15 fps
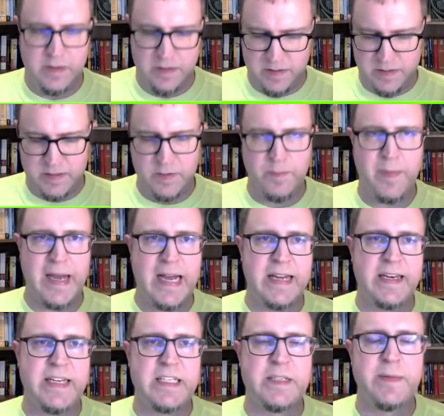So back
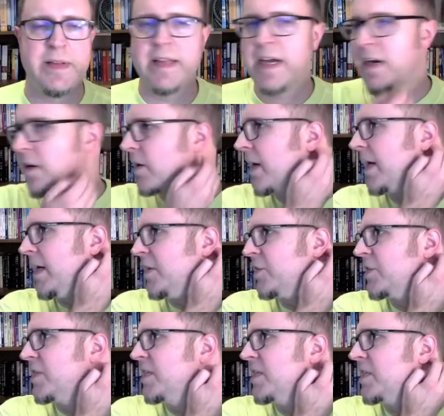needs to be there, and it
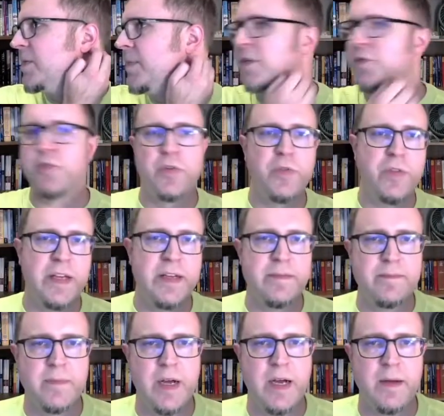just needs to be truthy.
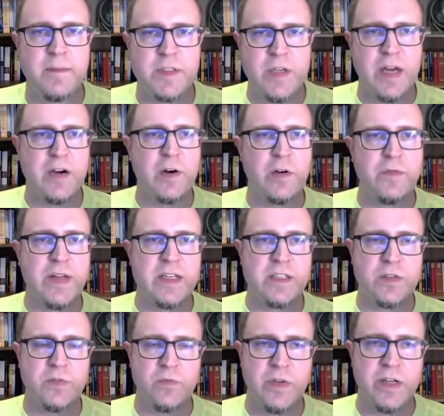So I don't know if that's
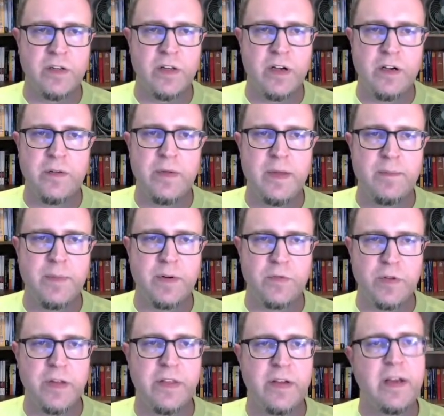the real argument, but
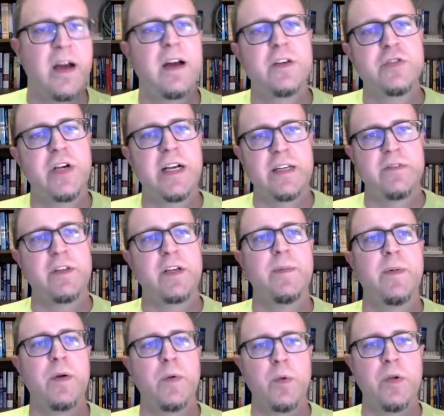really the contract of the
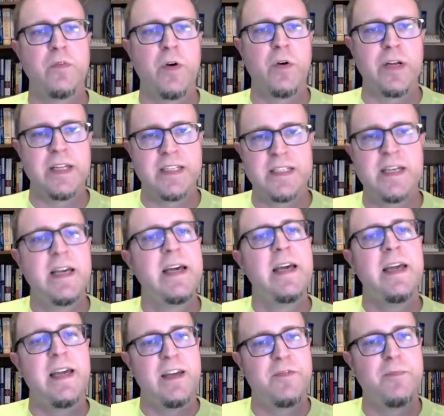component we wrote is,
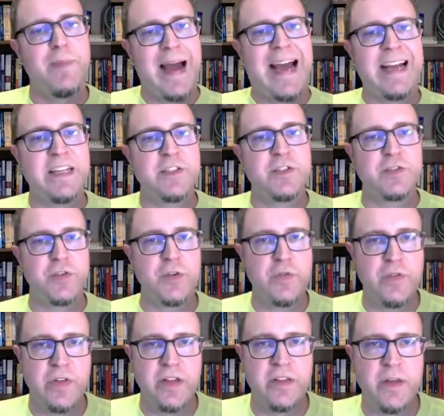if back is
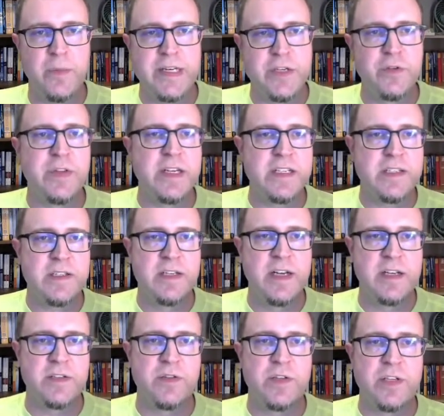truthy, then we do this.
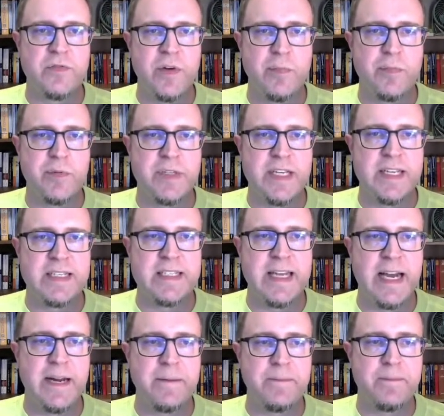So this represents
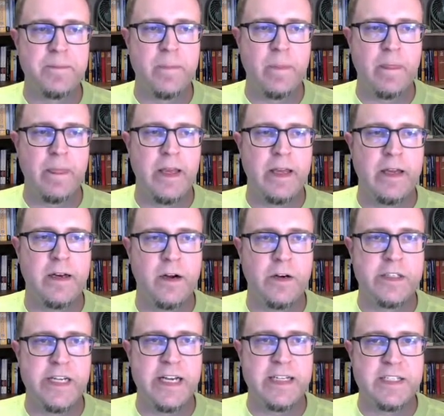that. in our
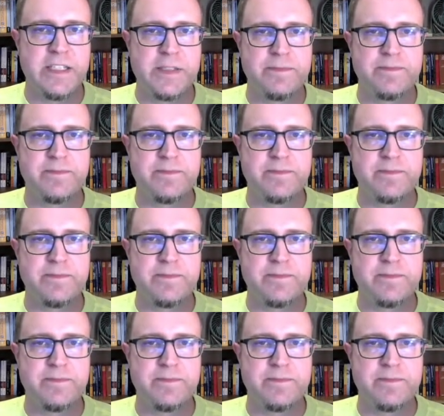test.